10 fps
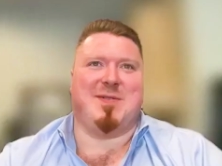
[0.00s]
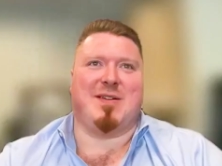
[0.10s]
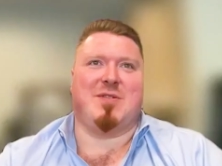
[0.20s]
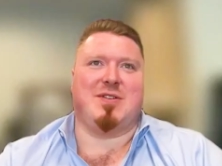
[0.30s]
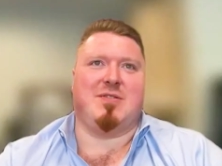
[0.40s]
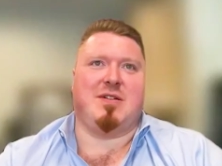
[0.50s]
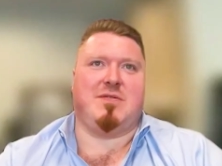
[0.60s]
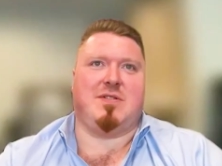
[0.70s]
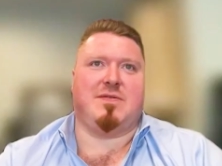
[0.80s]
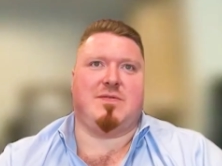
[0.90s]
right, buddy. Well, you have
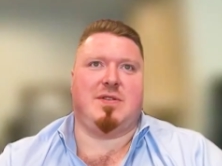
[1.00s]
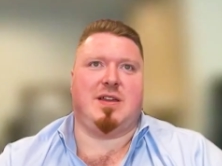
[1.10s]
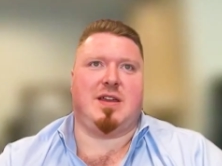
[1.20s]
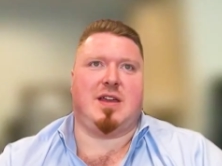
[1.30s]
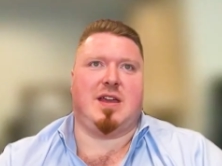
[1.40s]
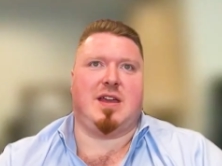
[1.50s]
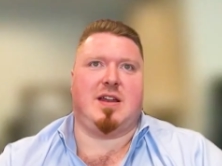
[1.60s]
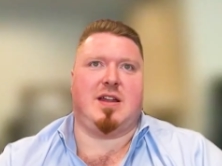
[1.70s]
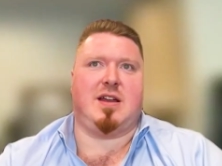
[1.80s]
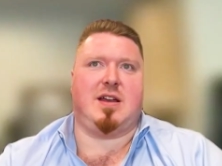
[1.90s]
a wonderful week,
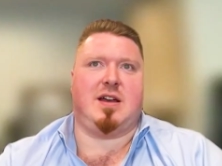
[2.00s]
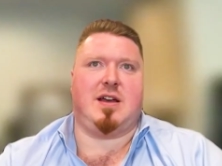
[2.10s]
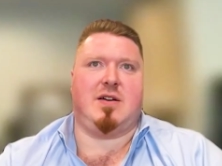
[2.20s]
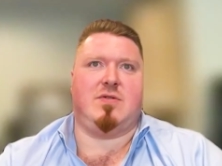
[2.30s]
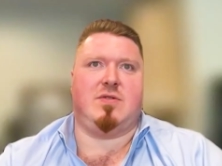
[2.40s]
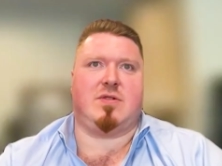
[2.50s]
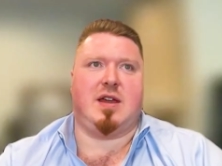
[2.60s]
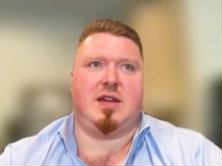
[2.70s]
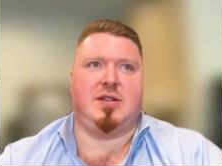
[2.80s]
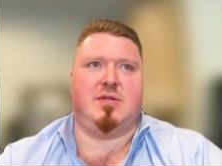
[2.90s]
and I will
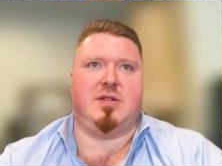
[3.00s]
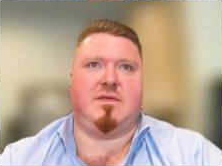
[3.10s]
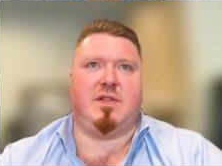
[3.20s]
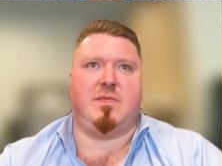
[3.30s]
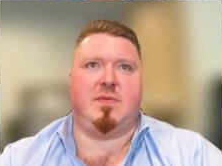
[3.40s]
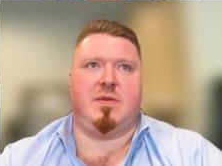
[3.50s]
catch you on the flip.